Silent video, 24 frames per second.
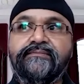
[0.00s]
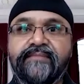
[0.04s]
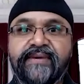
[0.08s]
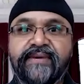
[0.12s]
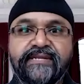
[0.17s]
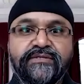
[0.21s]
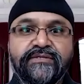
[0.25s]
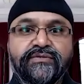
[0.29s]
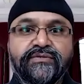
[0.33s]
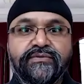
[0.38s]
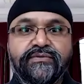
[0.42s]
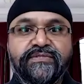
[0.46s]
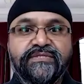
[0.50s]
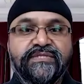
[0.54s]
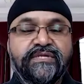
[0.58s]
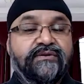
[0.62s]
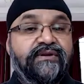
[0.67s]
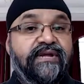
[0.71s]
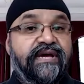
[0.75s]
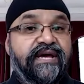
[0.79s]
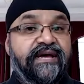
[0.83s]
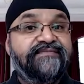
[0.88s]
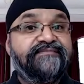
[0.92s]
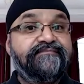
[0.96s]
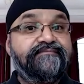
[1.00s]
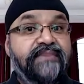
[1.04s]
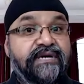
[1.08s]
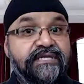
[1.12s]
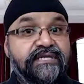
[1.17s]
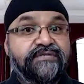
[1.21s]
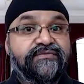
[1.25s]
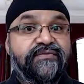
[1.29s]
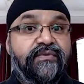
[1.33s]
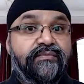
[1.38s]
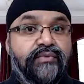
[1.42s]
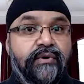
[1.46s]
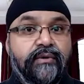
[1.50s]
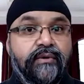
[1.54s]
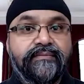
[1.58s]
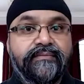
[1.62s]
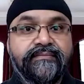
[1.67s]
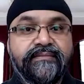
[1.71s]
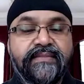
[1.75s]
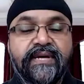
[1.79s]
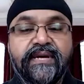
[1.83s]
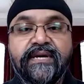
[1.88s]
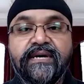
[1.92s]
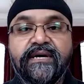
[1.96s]
mentors don't have much of a
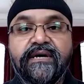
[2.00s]
problem